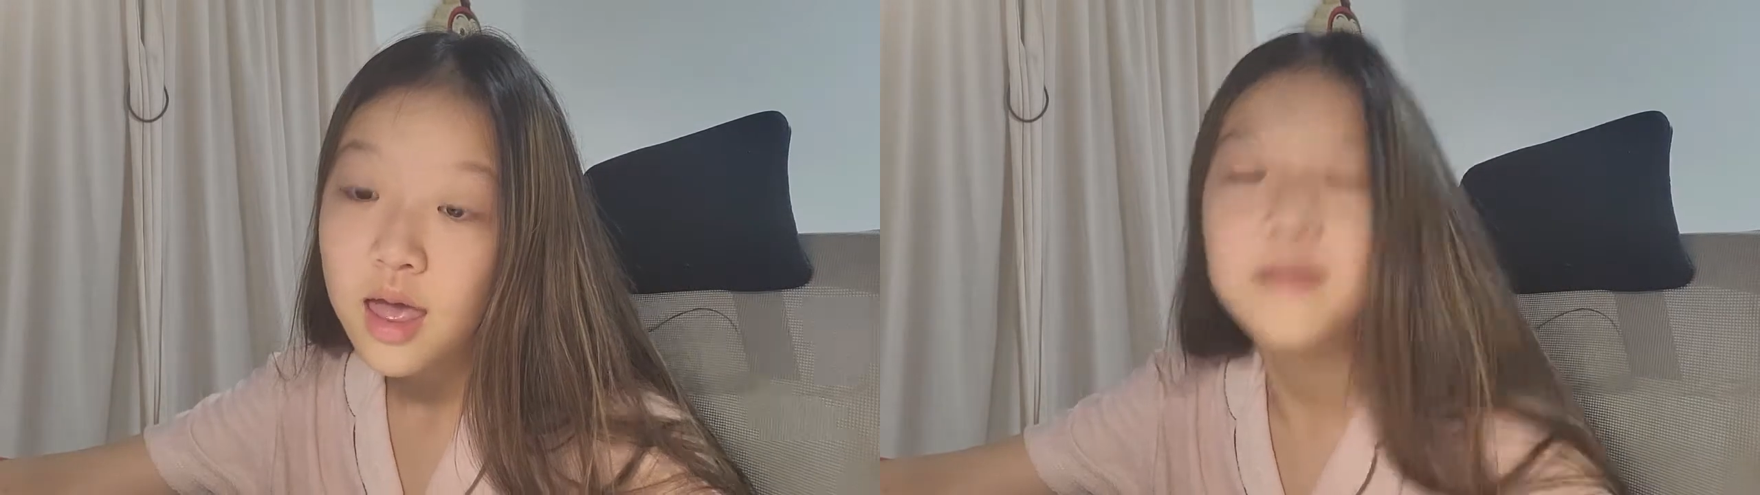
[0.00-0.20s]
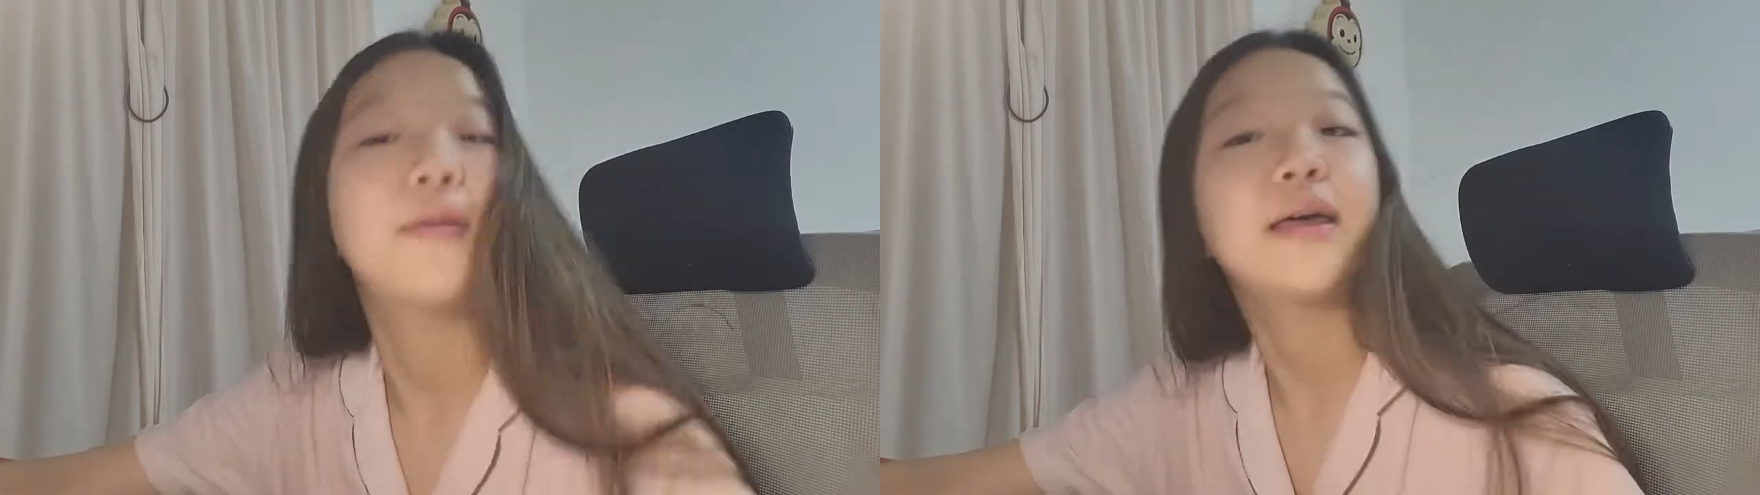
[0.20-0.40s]

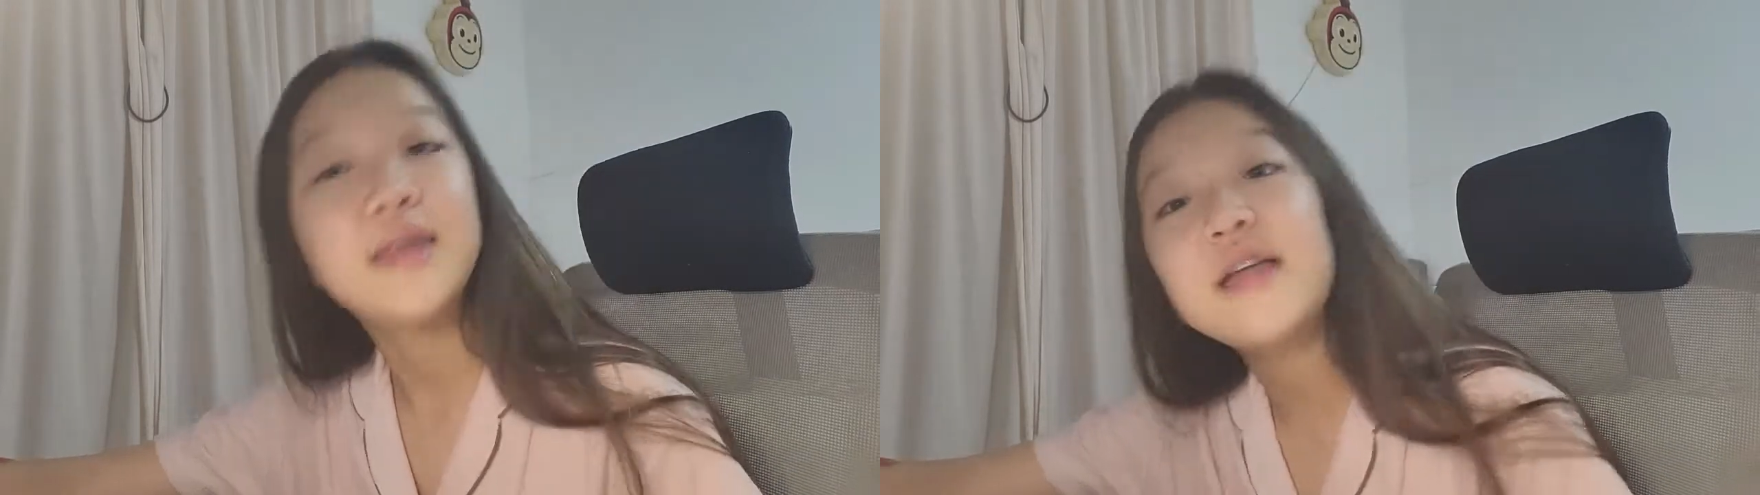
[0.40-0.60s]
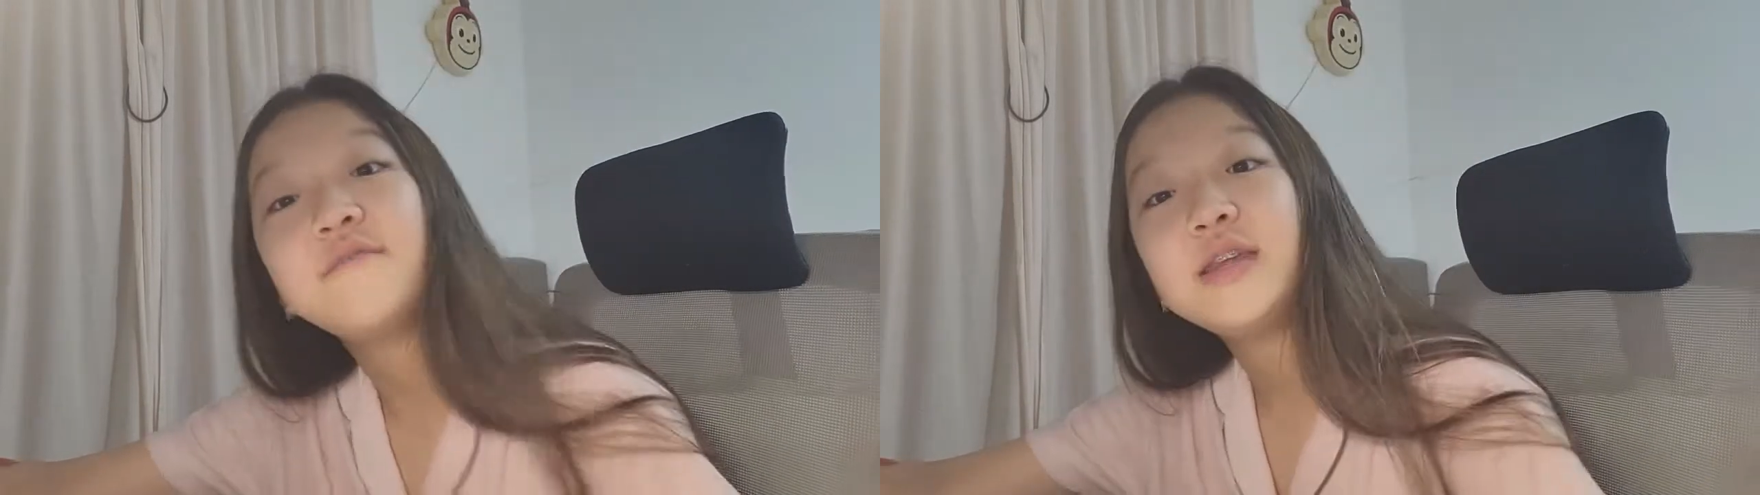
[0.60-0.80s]
and by
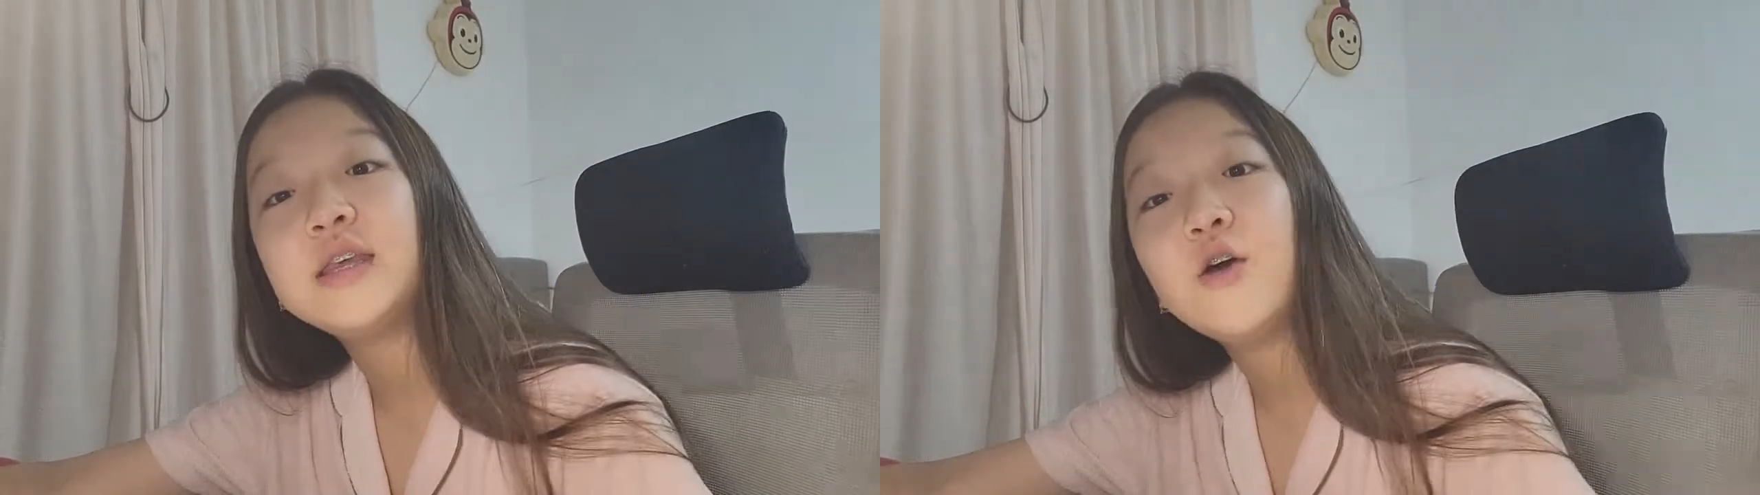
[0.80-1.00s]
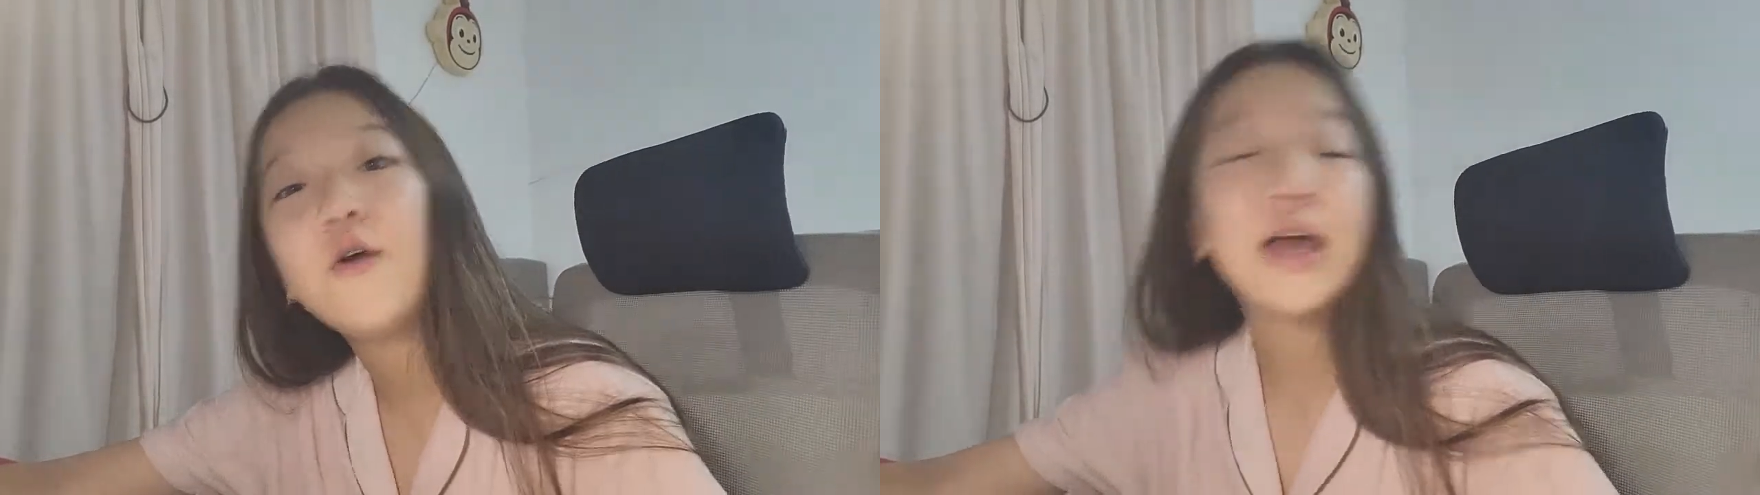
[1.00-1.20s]
that video,